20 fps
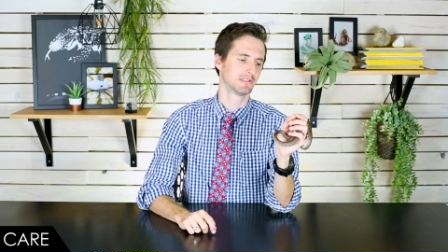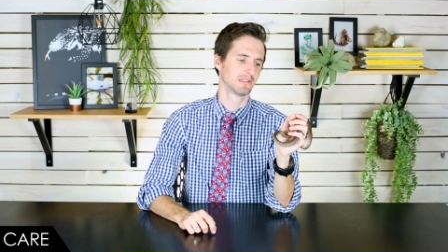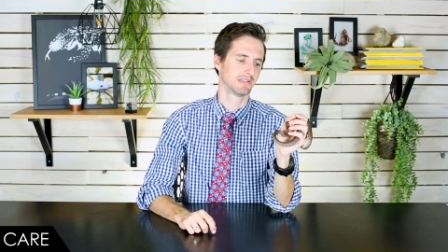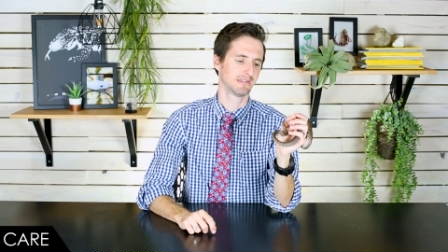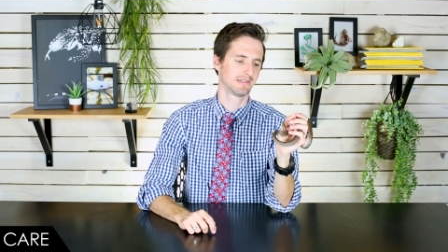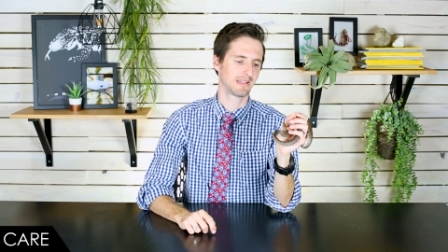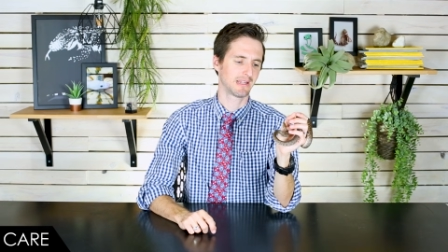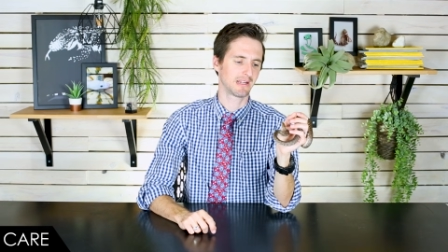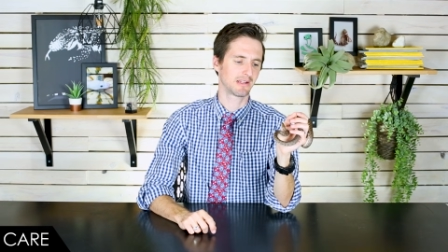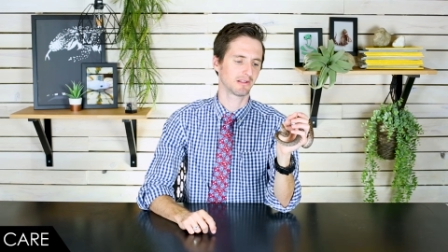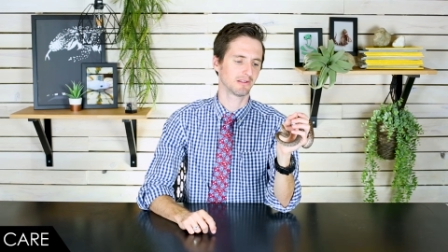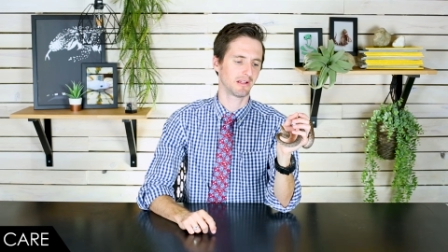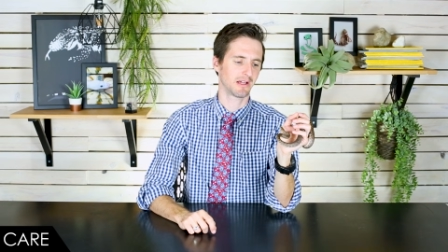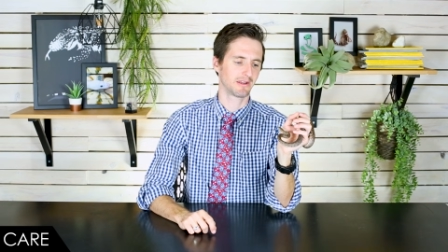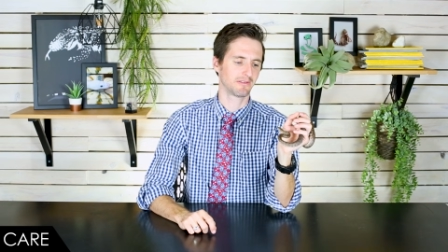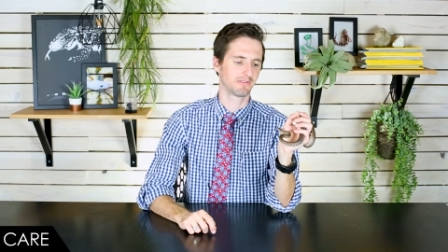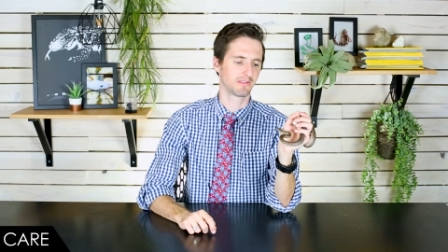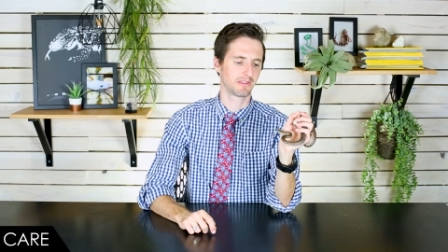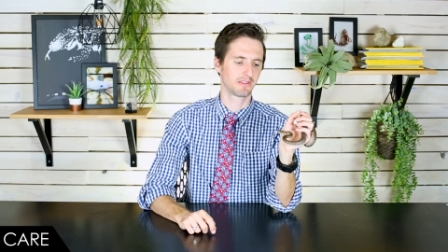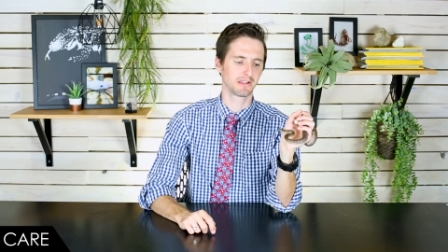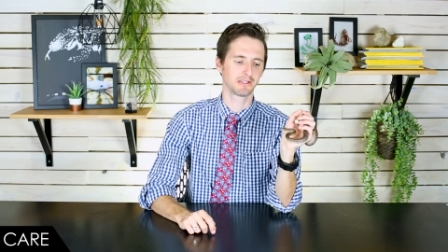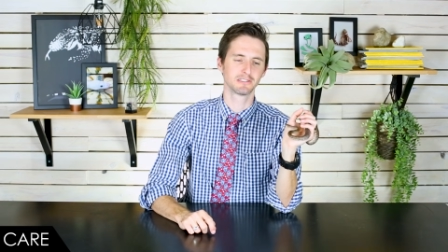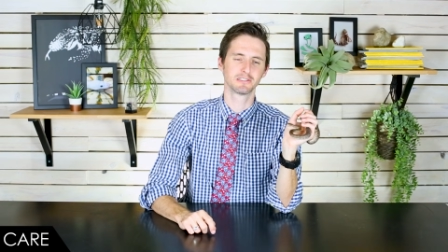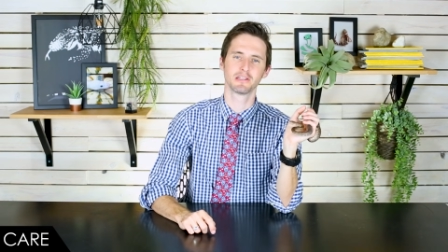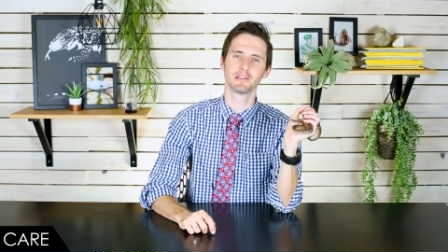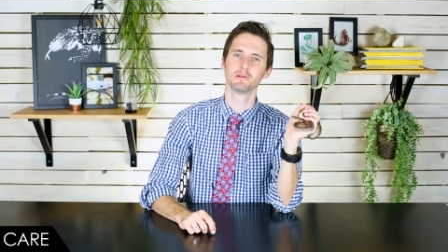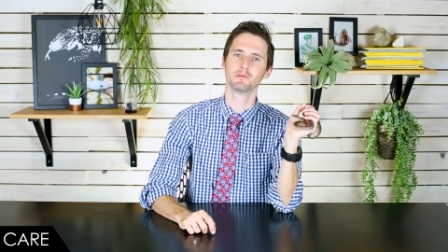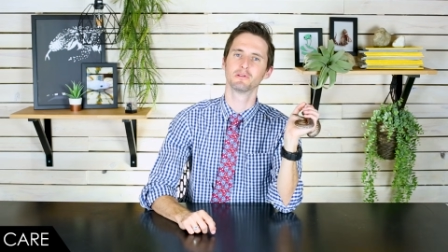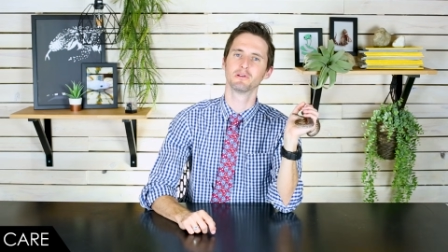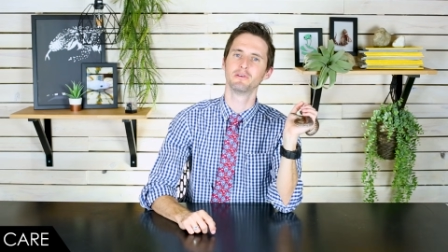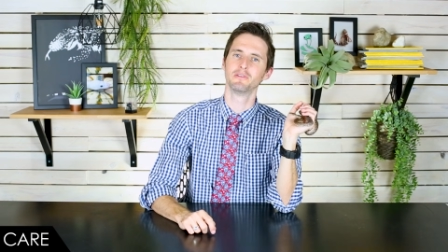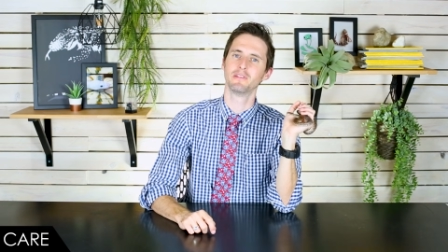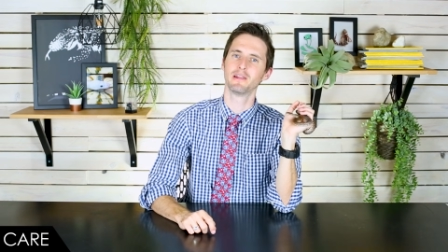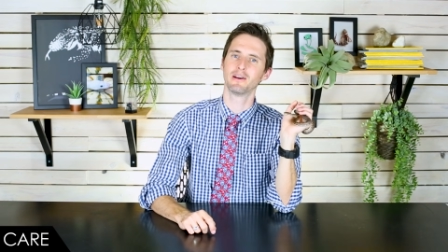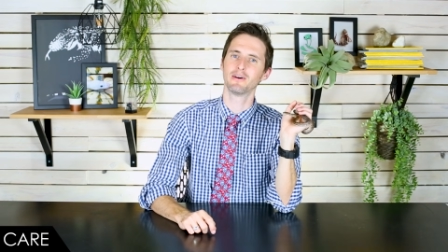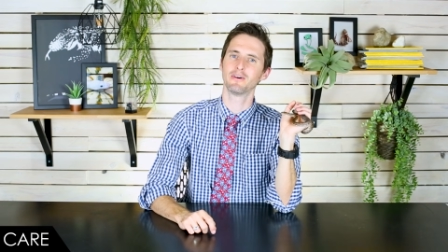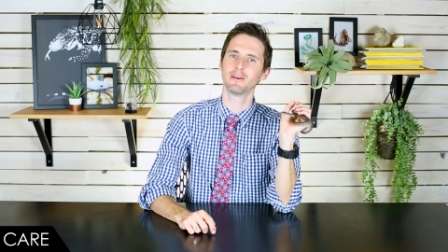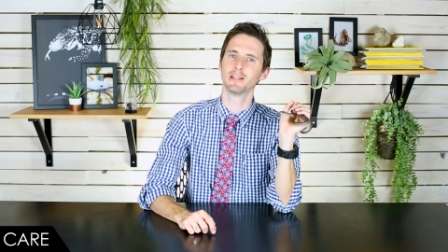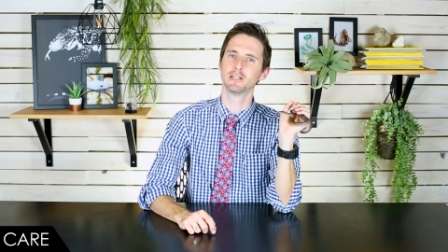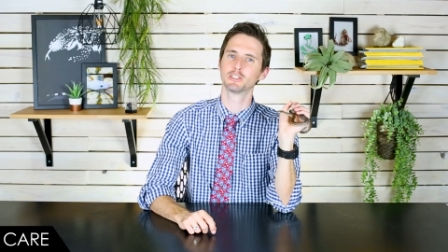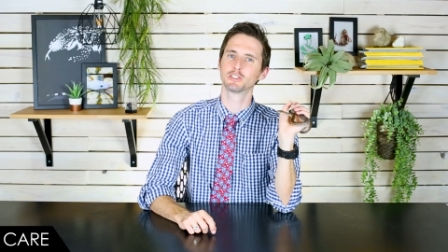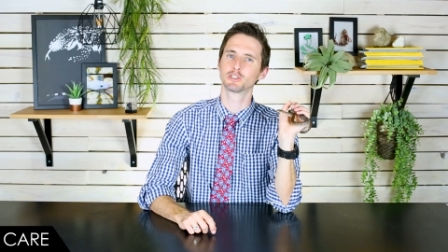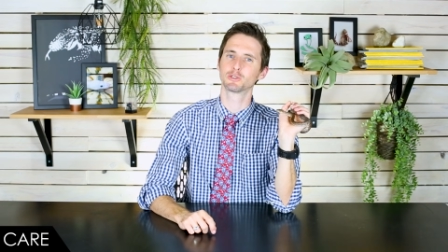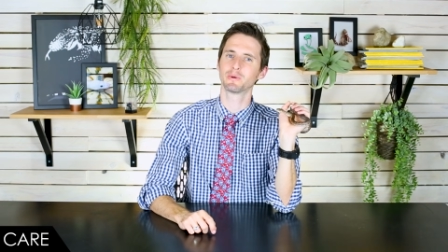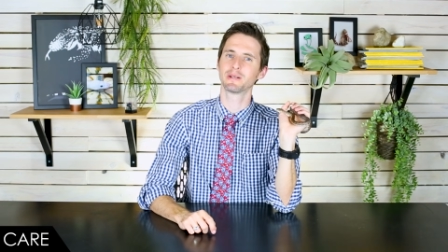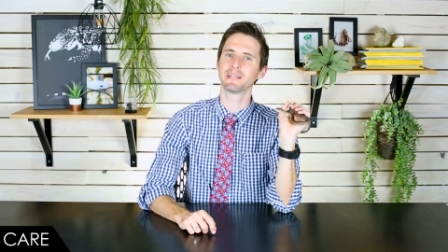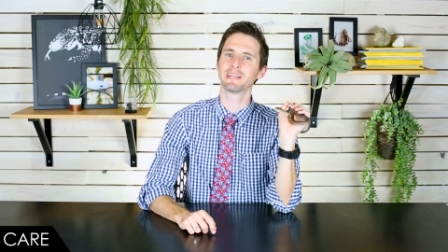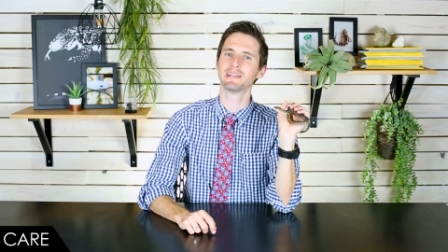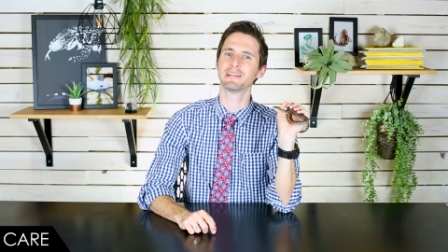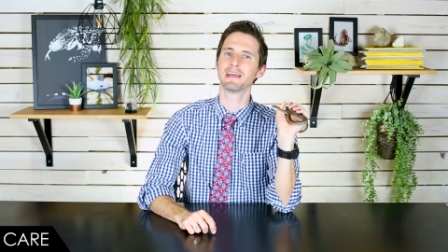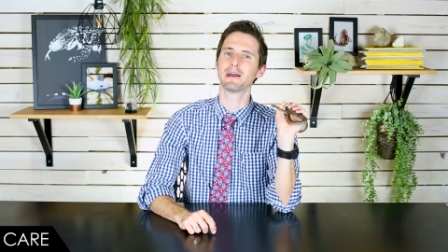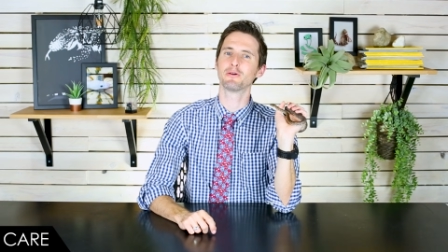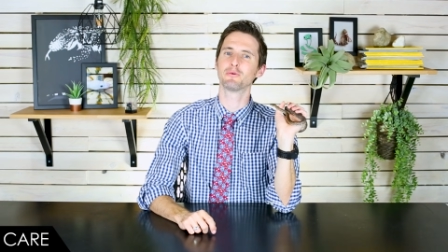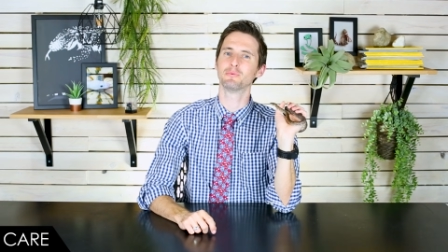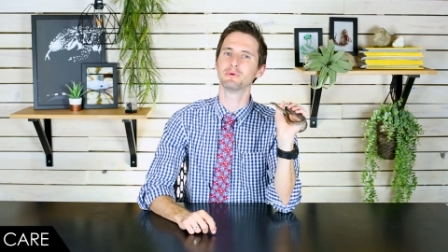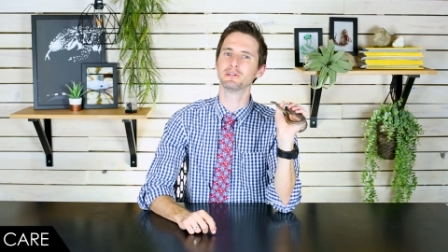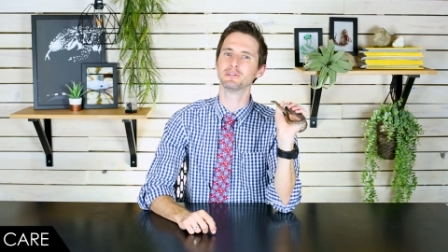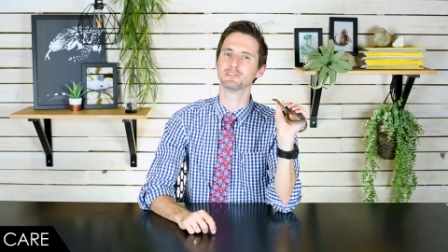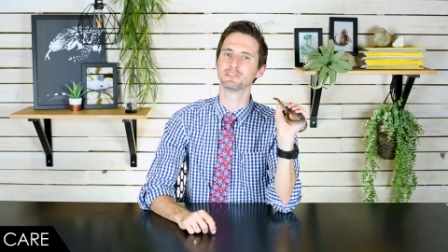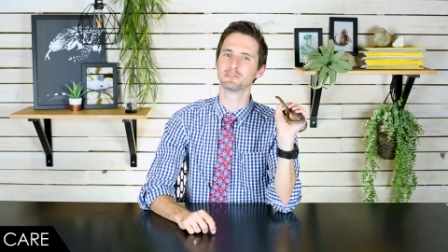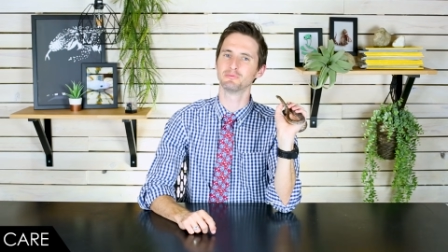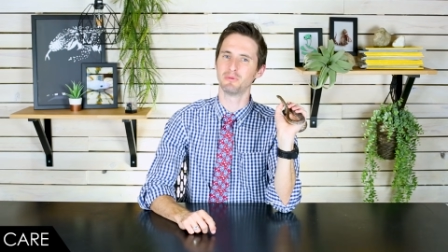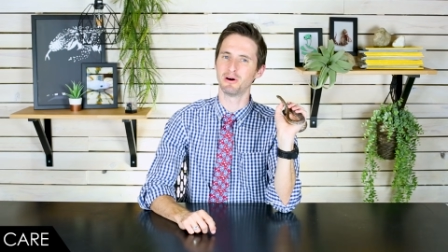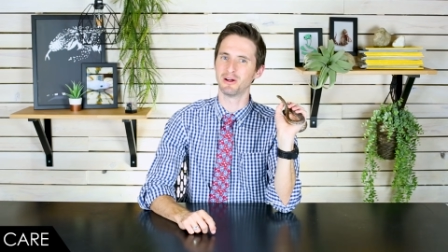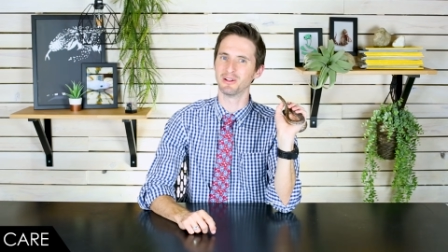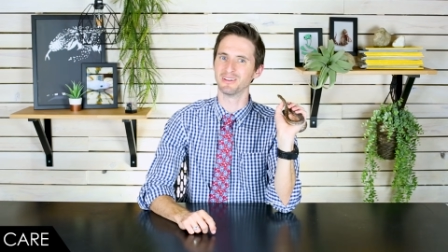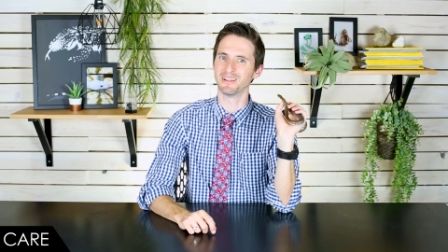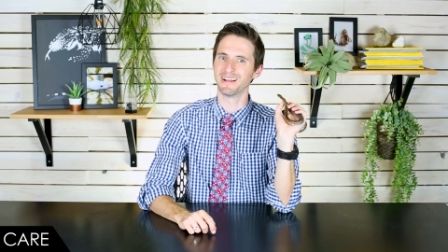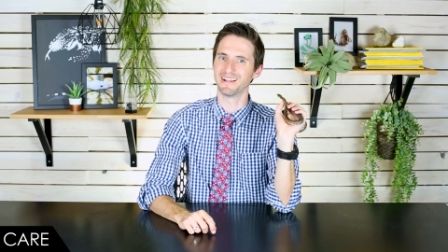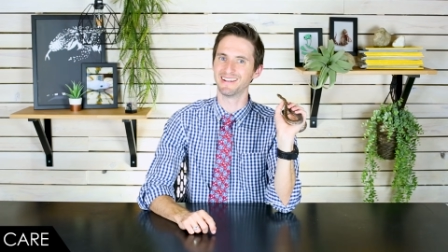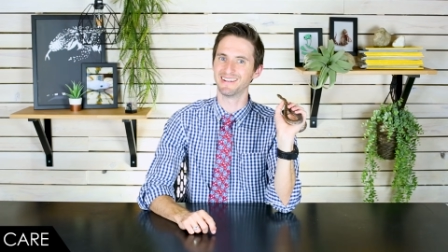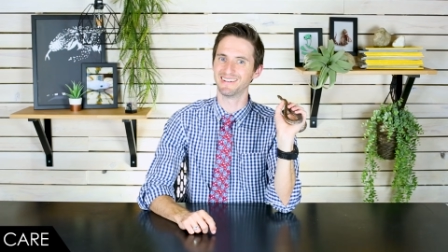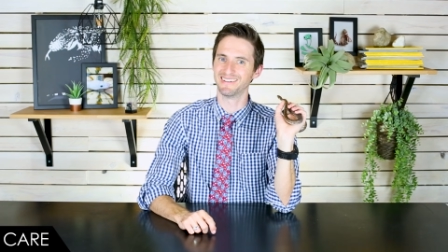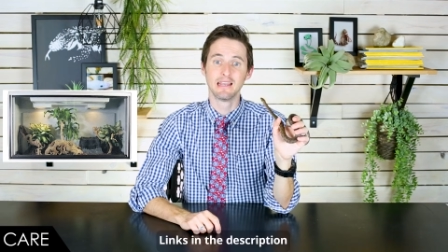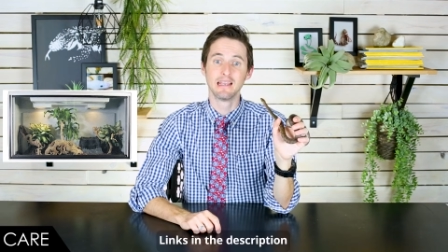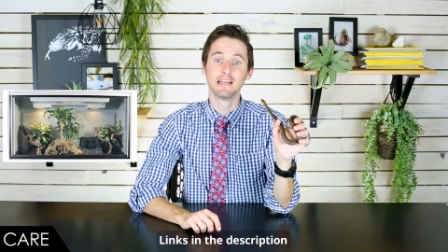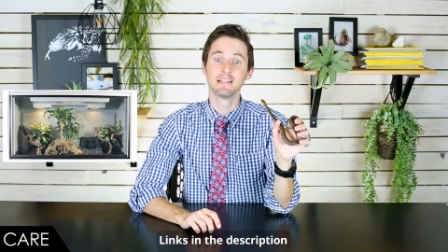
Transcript: and take a lot of the things that you learn there and shrink it down real small like.